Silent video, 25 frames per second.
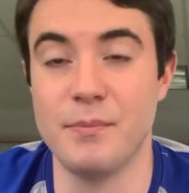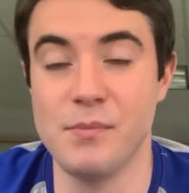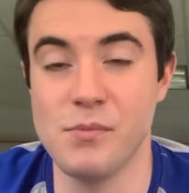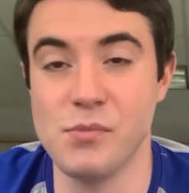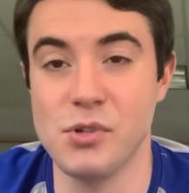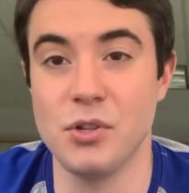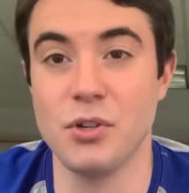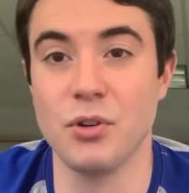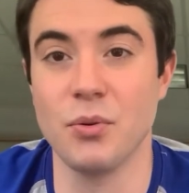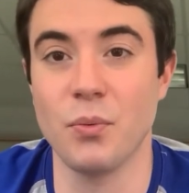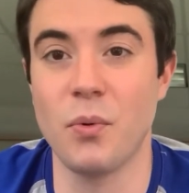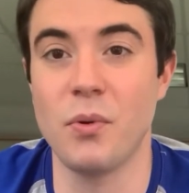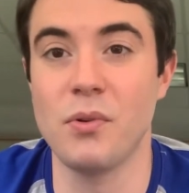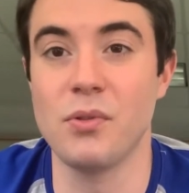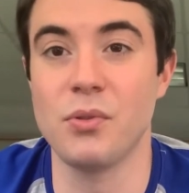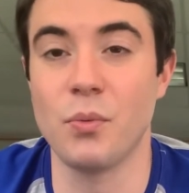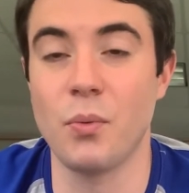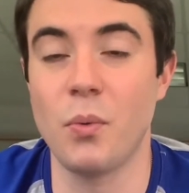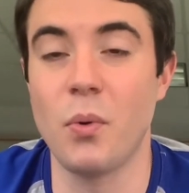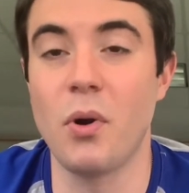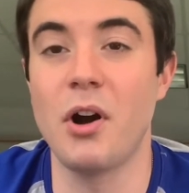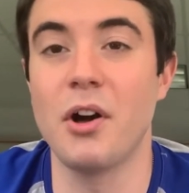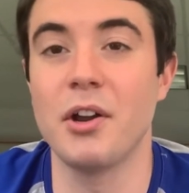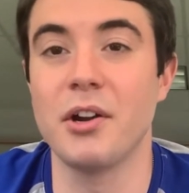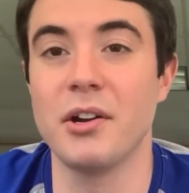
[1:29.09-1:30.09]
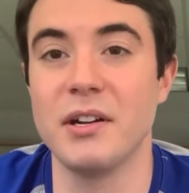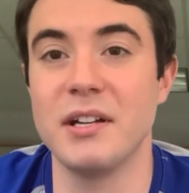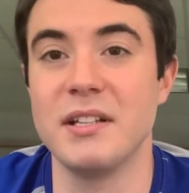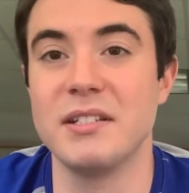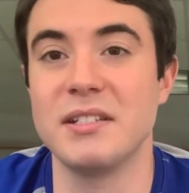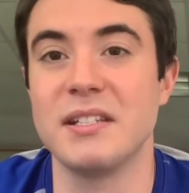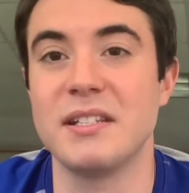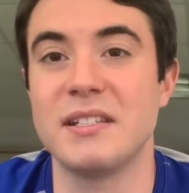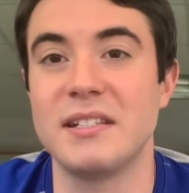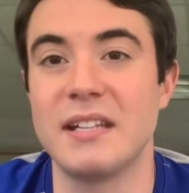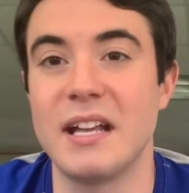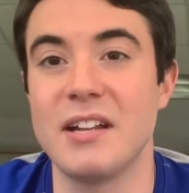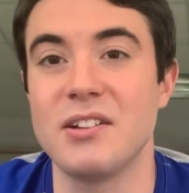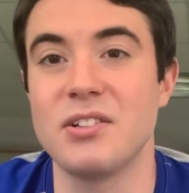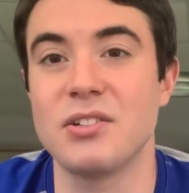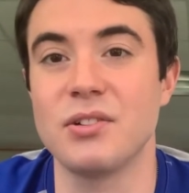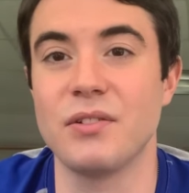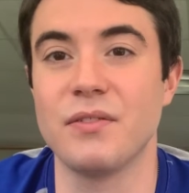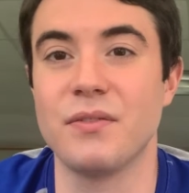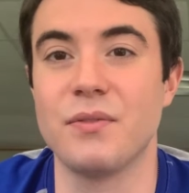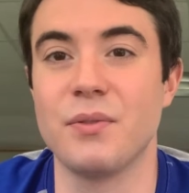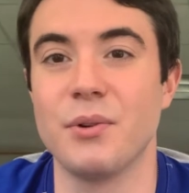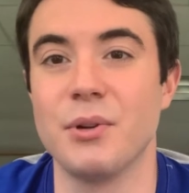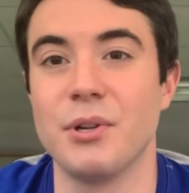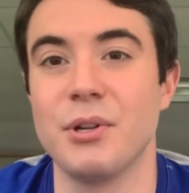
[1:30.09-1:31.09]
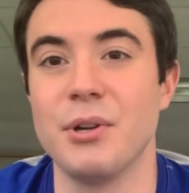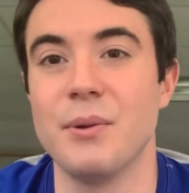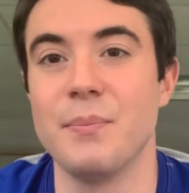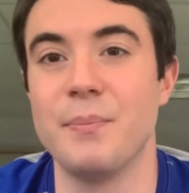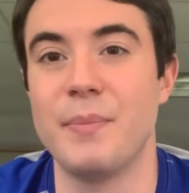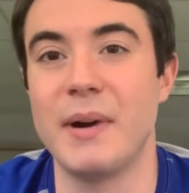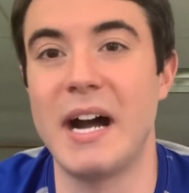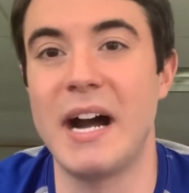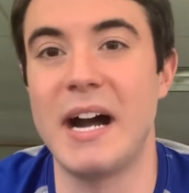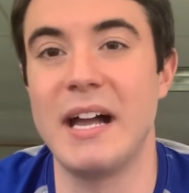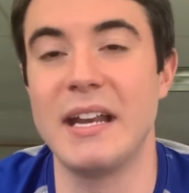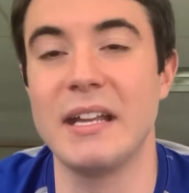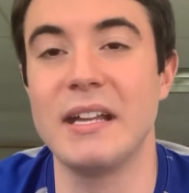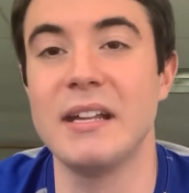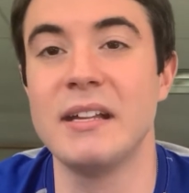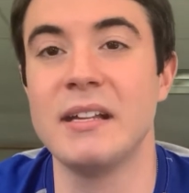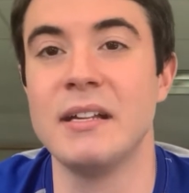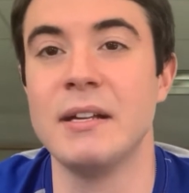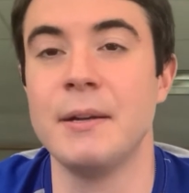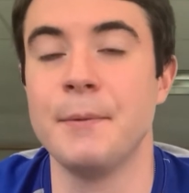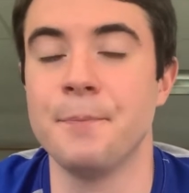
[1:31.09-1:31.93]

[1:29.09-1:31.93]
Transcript: Your water is essential for your body.